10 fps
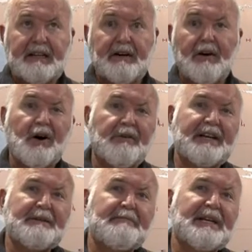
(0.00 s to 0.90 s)
There are
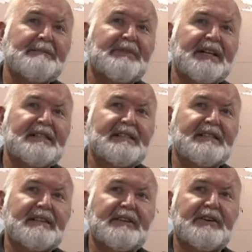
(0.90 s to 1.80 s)
already many
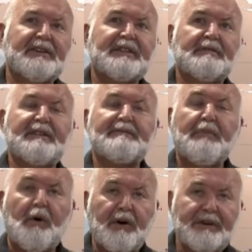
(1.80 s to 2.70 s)
places in the earth that we've
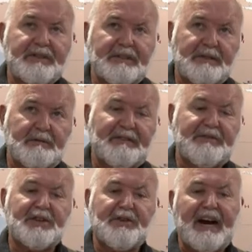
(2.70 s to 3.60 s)
poisoned, we've
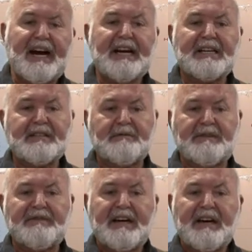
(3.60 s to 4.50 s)
trashed,
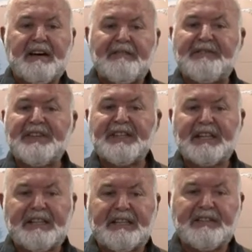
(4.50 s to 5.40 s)
we've
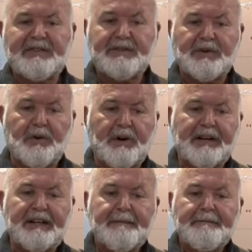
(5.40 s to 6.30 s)
physically
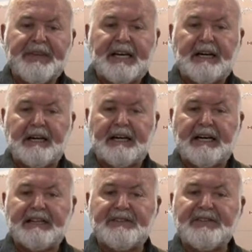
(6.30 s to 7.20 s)
destroyed. Uh,
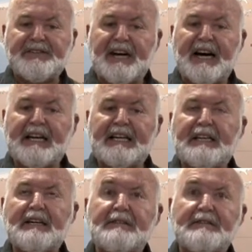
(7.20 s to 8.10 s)
and society
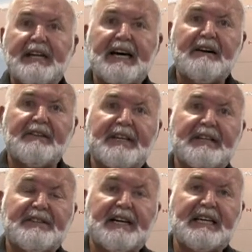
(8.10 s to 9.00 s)
knows now
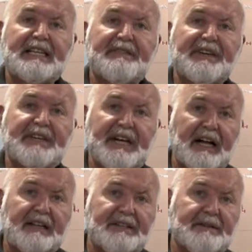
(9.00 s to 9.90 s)
that scientific
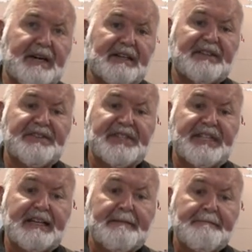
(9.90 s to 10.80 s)
knowledge about the
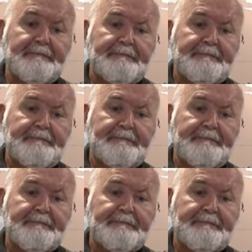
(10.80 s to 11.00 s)
sea